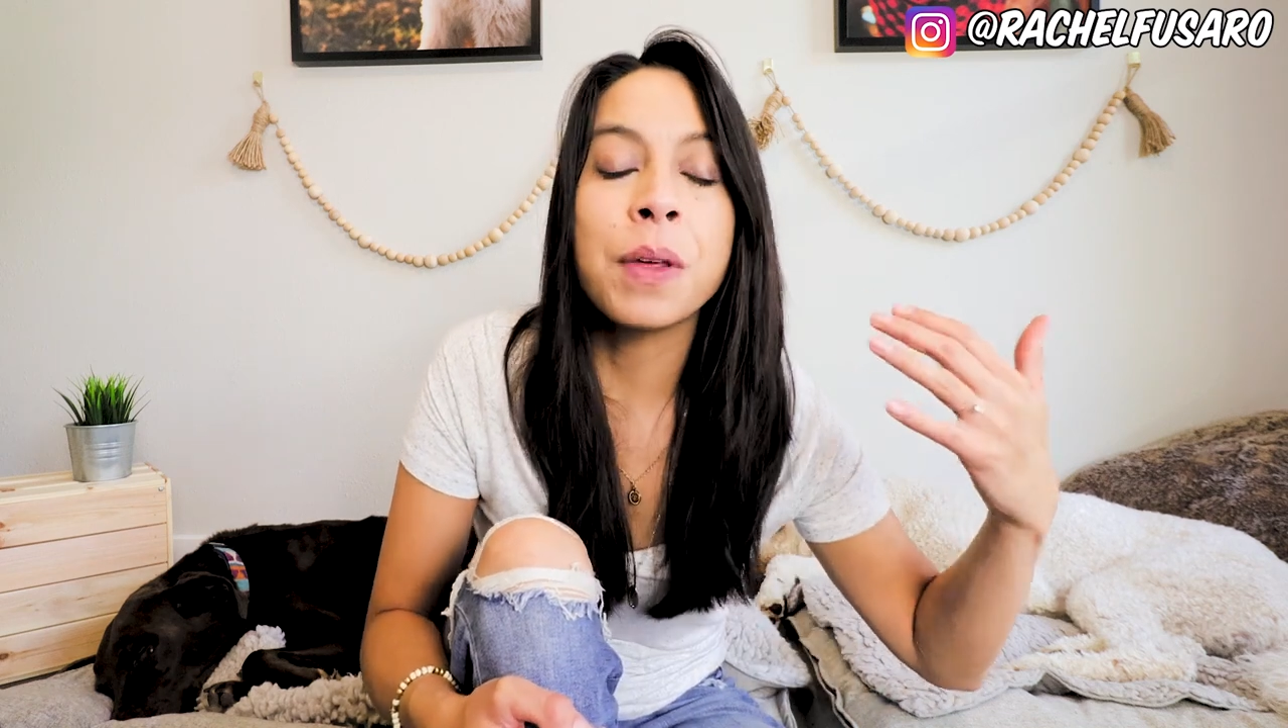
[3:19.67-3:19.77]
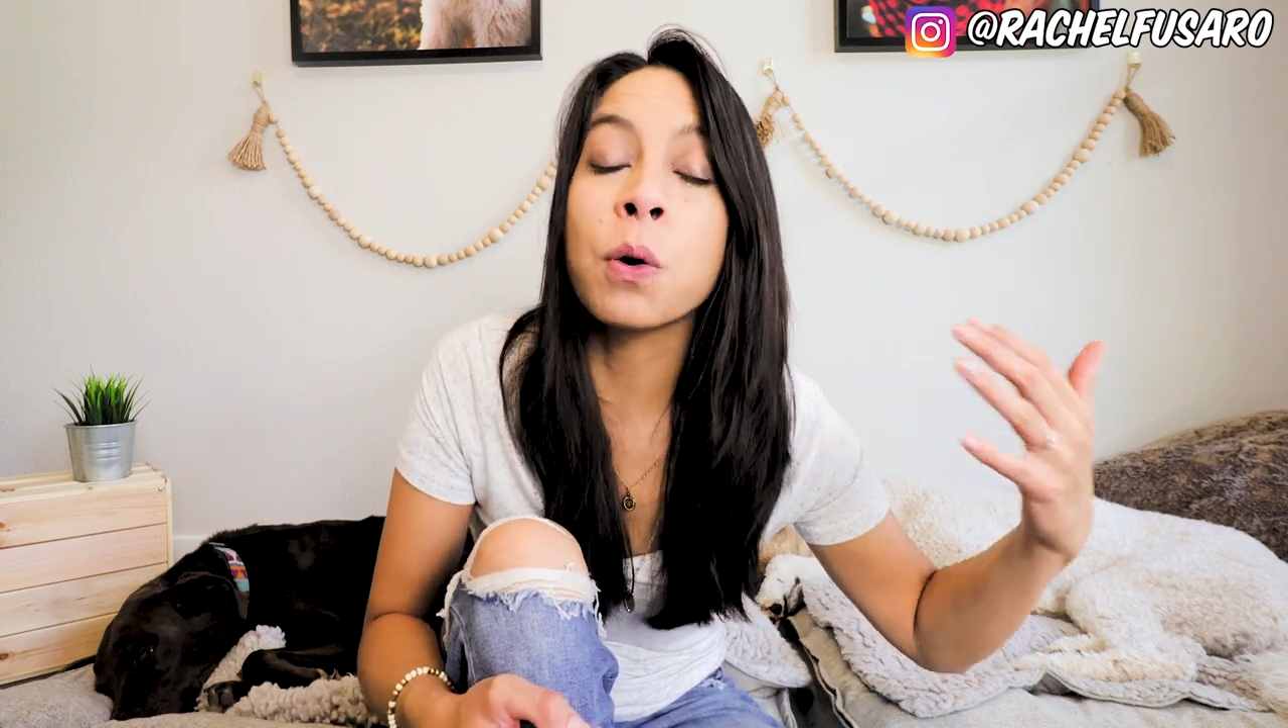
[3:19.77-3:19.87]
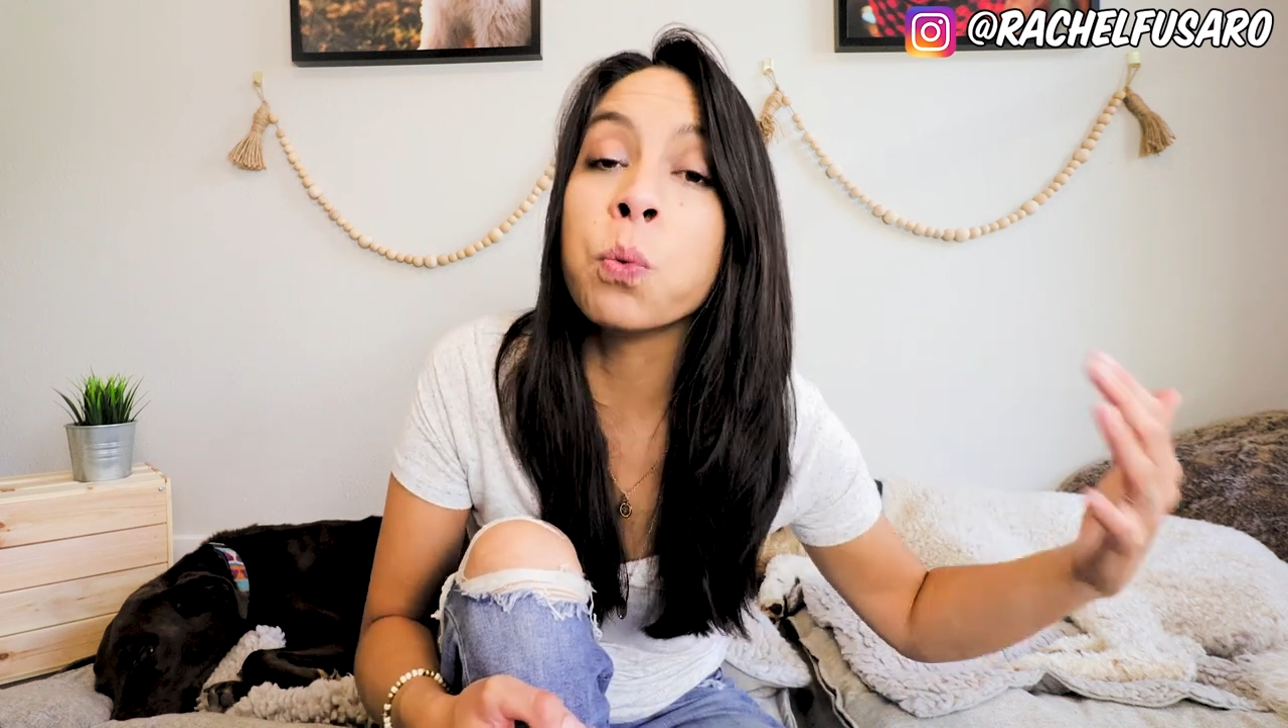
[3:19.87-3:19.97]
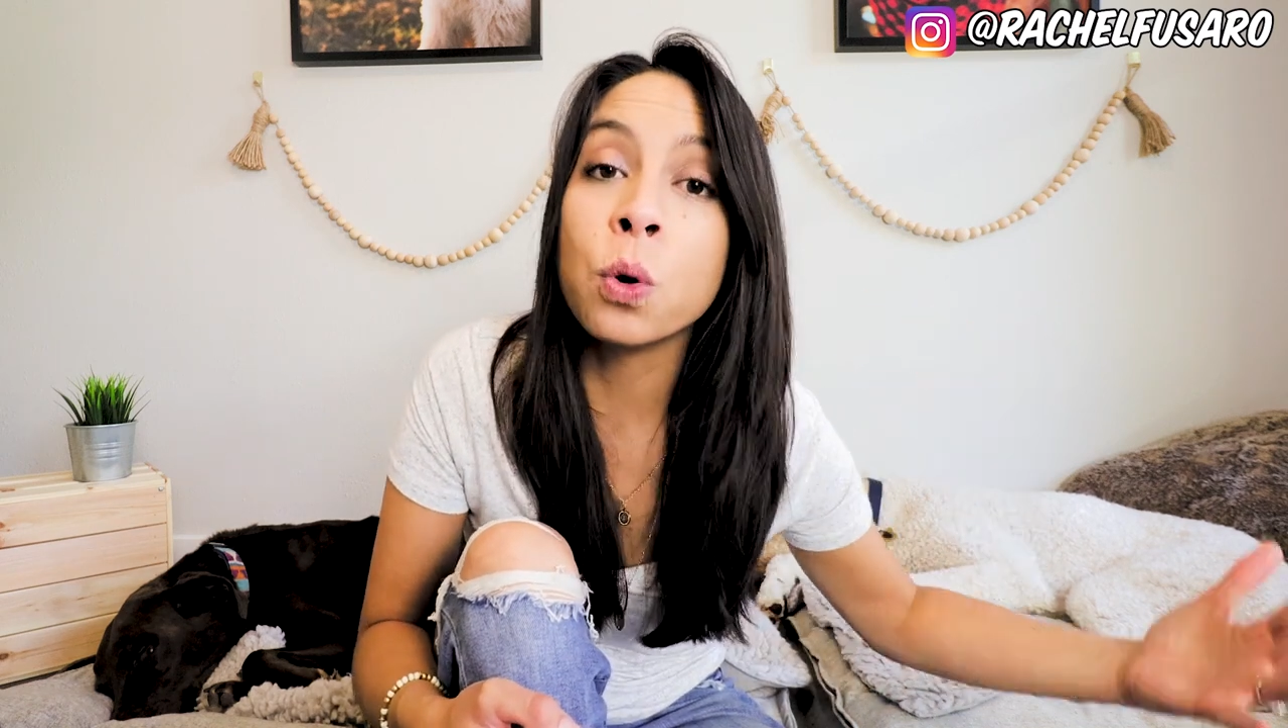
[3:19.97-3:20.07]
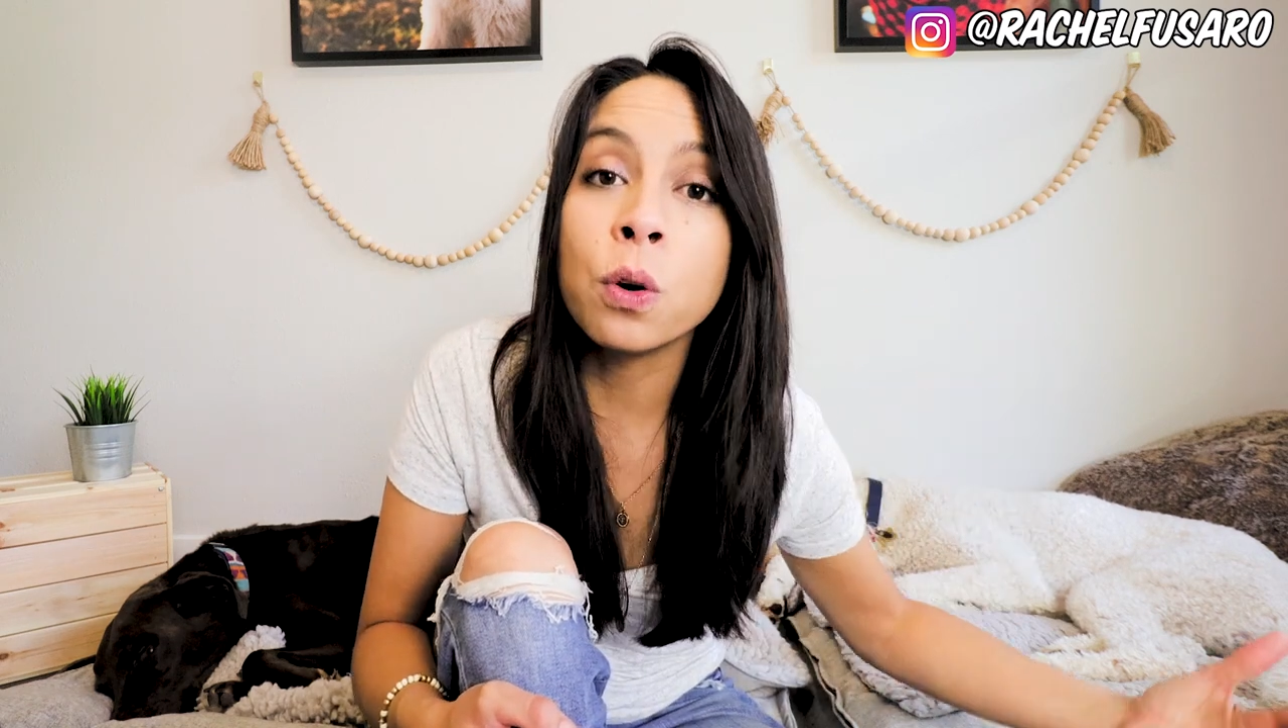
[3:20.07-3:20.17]

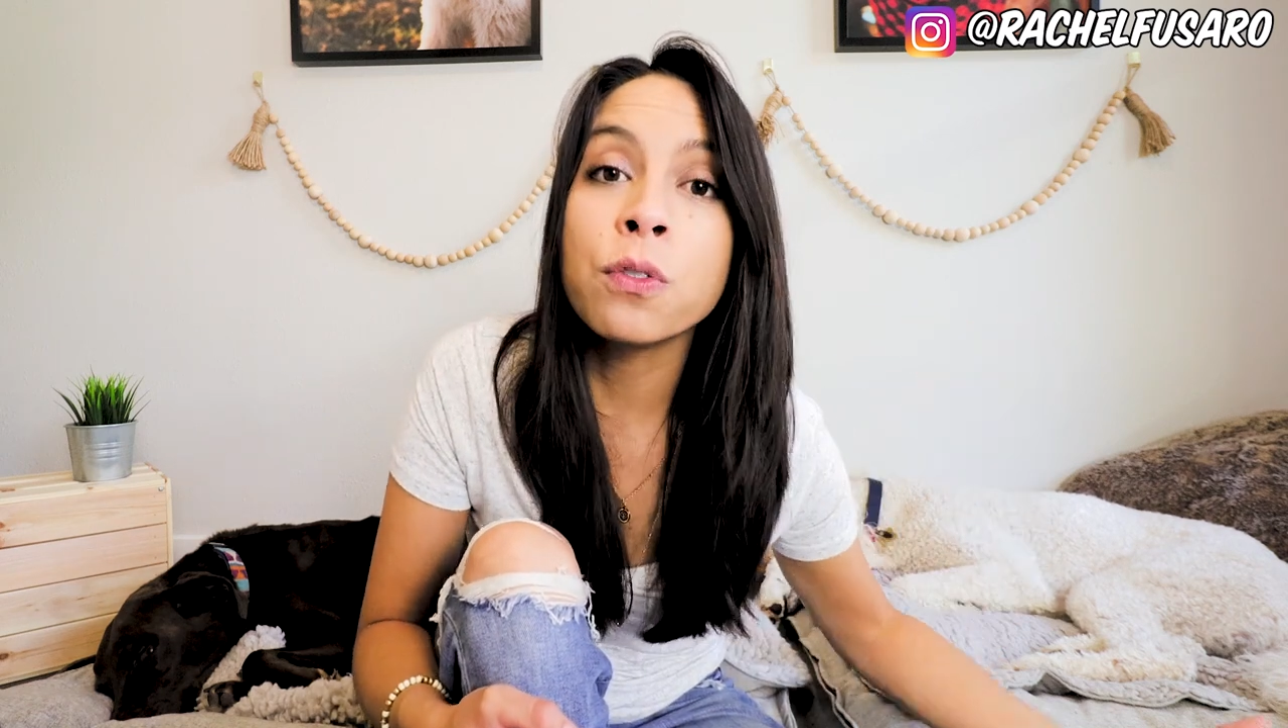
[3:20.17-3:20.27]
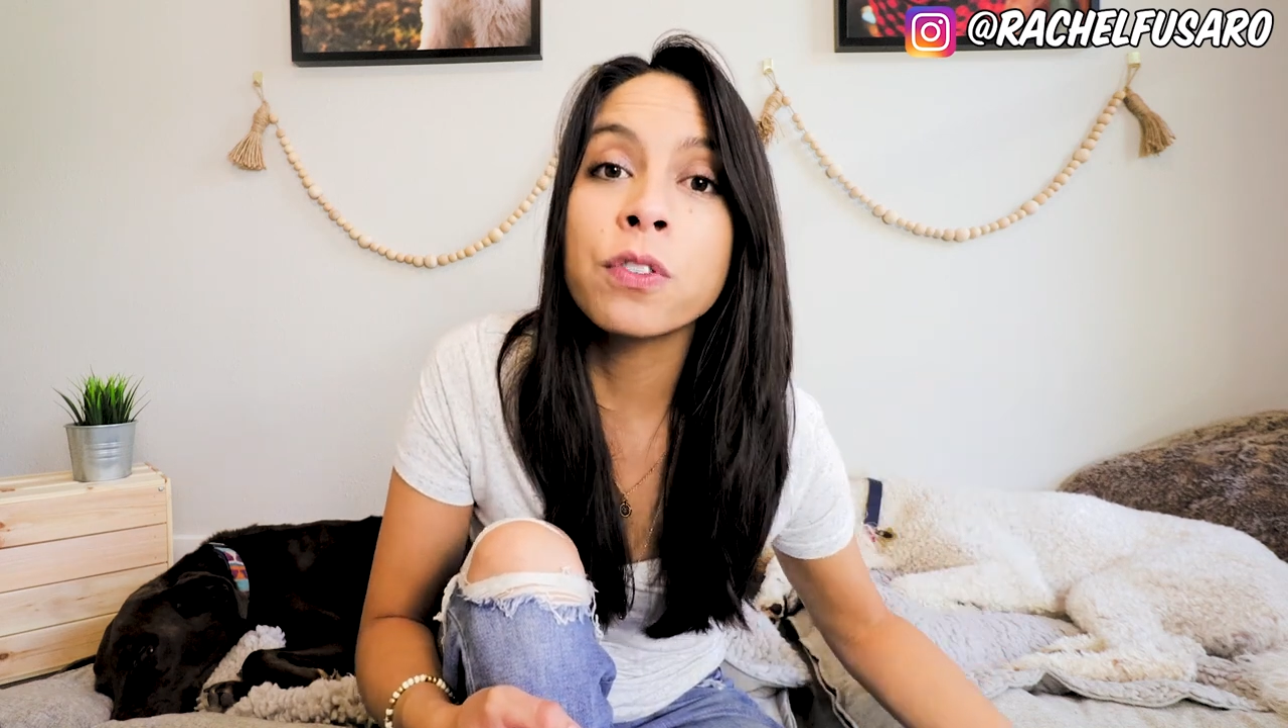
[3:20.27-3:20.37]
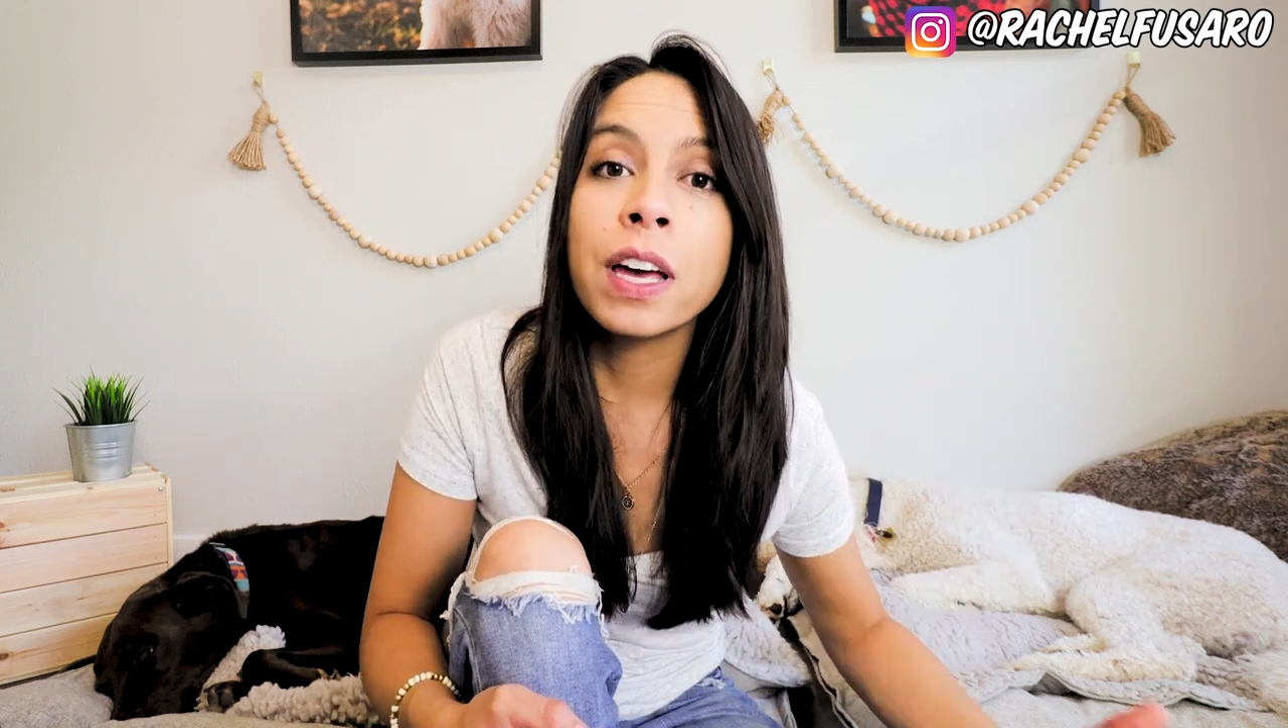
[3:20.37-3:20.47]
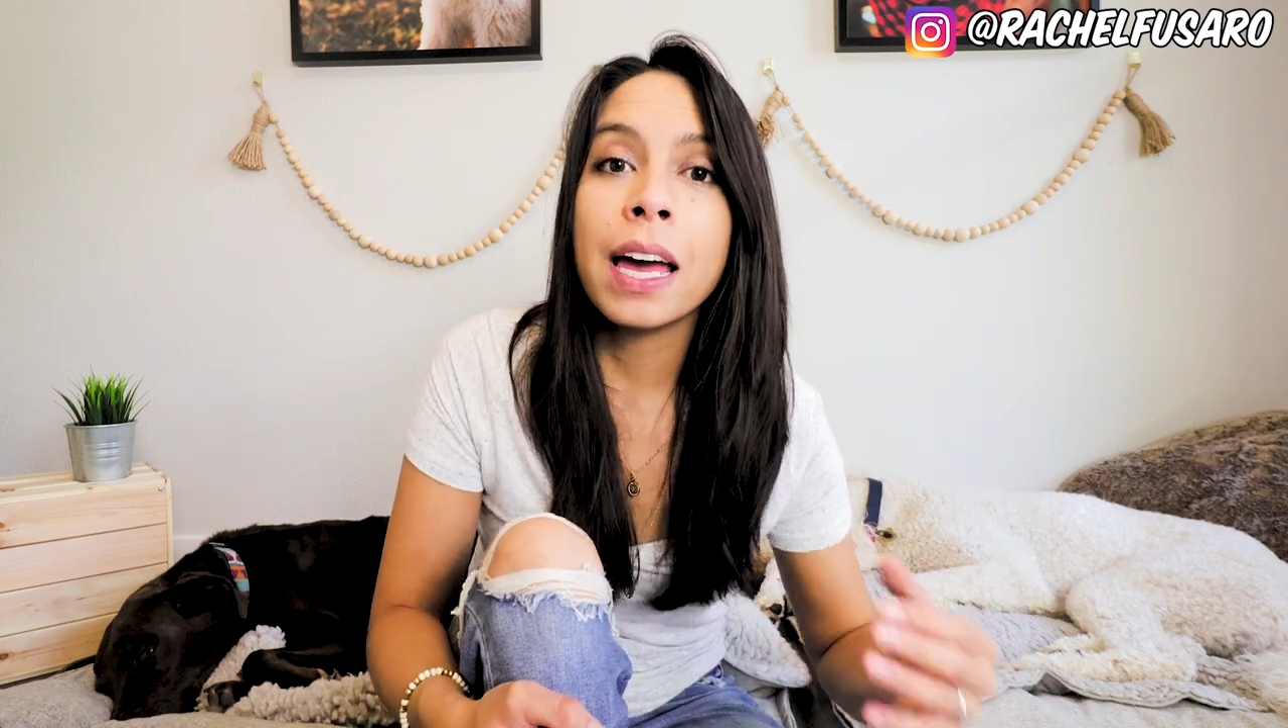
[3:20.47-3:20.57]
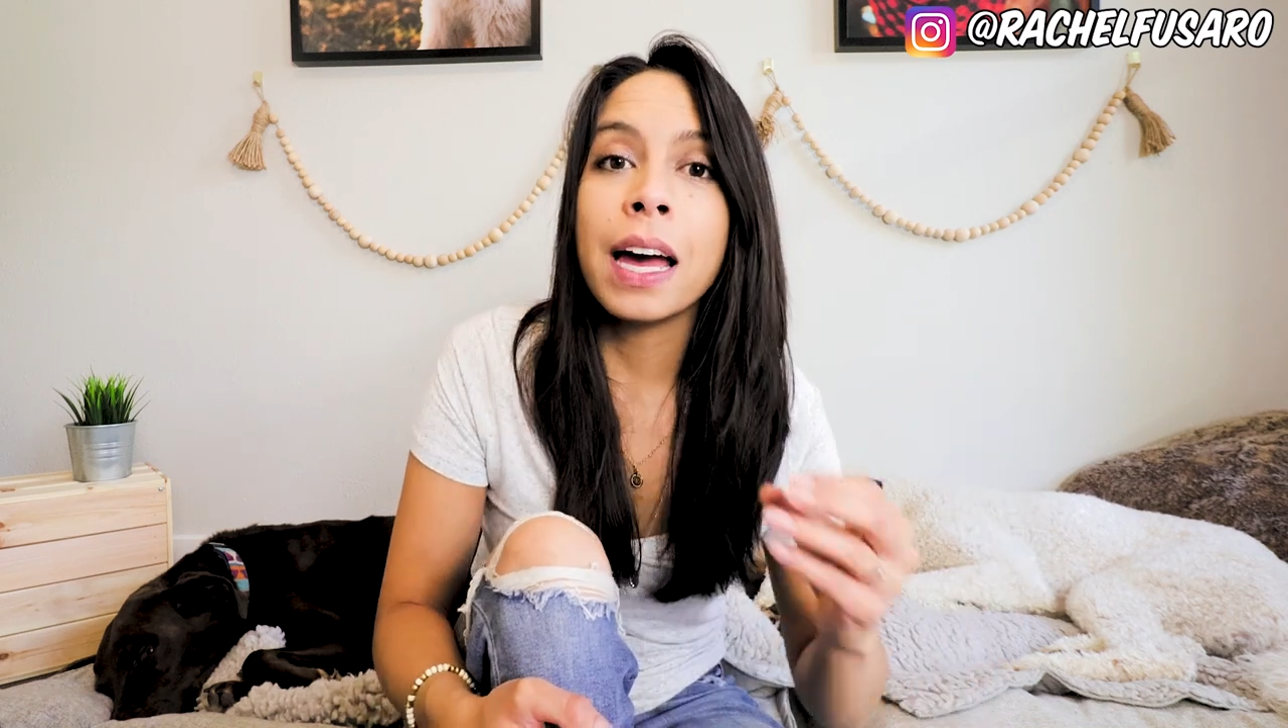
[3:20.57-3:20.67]
a wolf